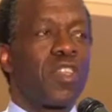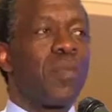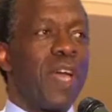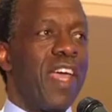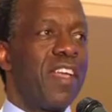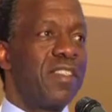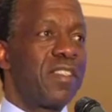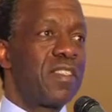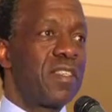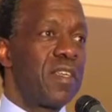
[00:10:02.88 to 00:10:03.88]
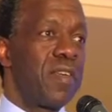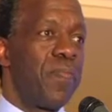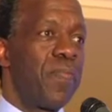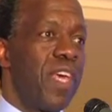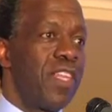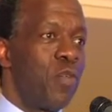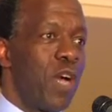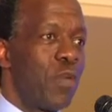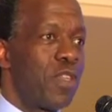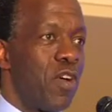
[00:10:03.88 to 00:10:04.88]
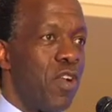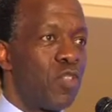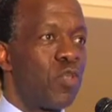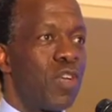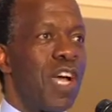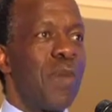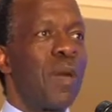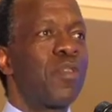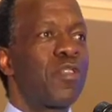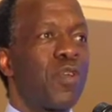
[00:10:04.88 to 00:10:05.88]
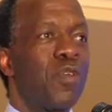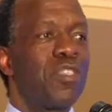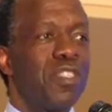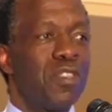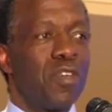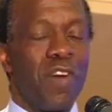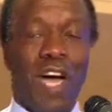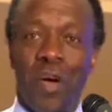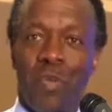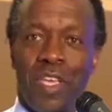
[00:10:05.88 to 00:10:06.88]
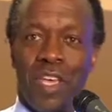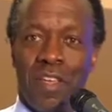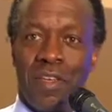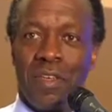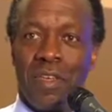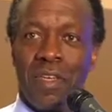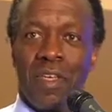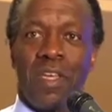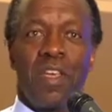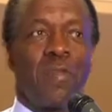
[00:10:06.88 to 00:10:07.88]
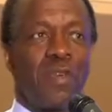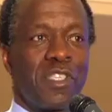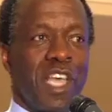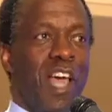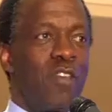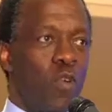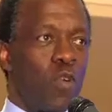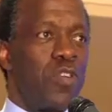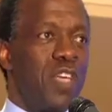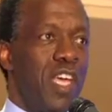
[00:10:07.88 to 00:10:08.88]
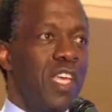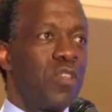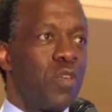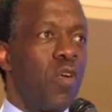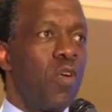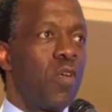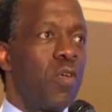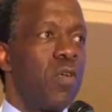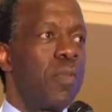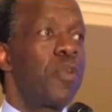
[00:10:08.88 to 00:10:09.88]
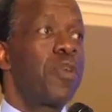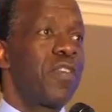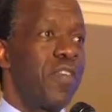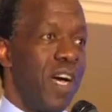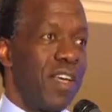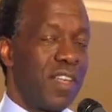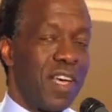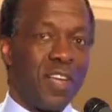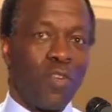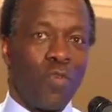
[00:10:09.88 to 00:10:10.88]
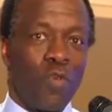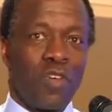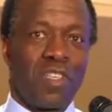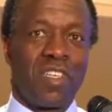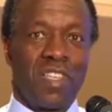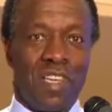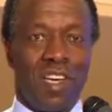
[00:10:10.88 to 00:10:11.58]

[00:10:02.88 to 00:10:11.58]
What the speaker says: the brains and the wherewithal to come up with solutions of how we can preserve or create or purify the kind of water that